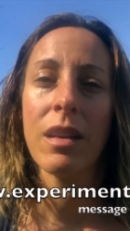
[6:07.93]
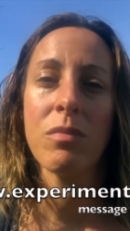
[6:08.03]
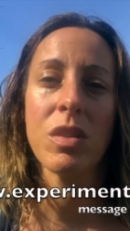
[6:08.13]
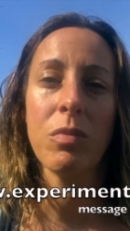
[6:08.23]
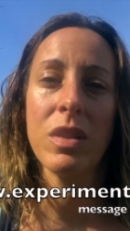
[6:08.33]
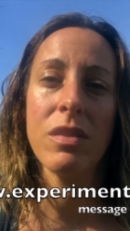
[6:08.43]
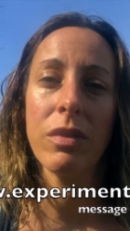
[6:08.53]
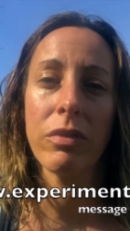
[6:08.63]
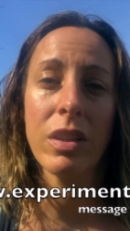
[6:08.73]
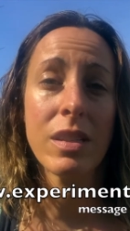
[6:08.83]
So please
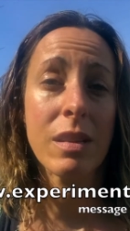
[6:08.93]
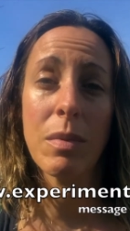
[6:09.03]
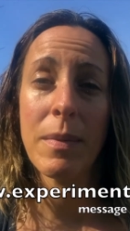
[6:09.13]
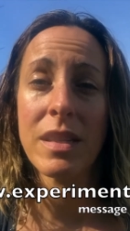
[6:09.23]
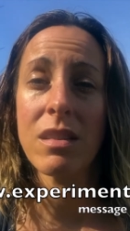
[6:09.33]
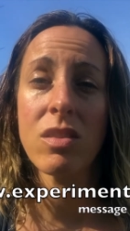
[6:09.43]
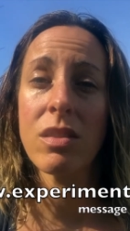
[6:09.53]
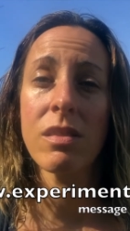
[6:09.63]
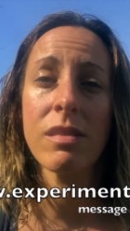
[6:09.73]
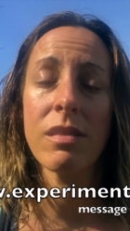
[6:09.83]
feel free to send me
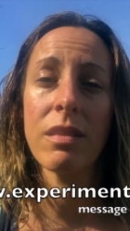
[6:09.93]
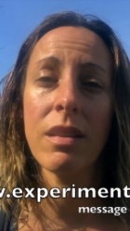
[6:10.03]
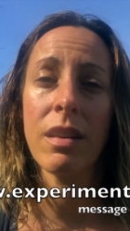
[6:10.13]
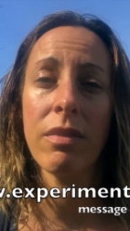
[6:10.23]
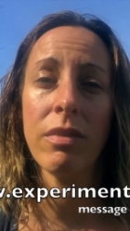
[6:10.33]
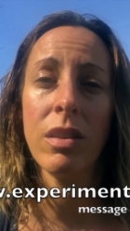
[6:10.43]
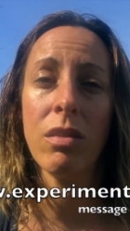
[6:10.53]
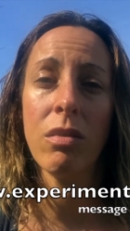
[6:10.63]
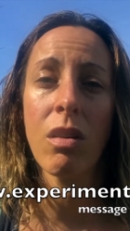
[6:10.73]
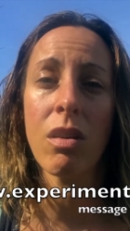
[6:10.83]
messages if
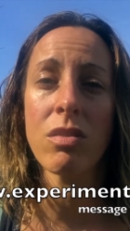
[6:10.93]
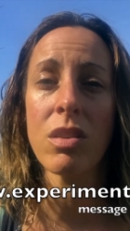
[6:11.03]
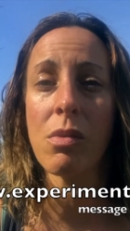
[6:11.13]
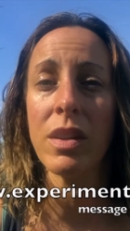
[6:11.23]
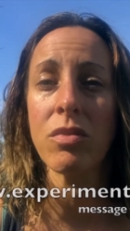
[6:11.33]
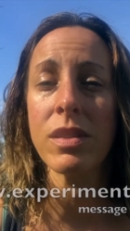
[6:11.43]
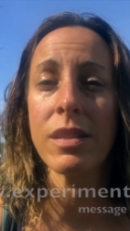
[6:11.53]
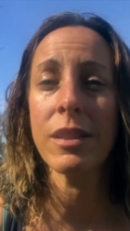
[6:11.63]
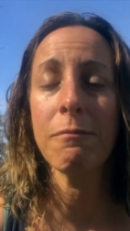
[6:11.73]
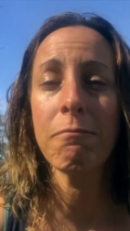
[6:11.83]
you are so
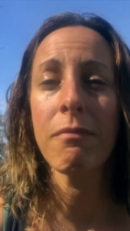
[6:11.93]
interested.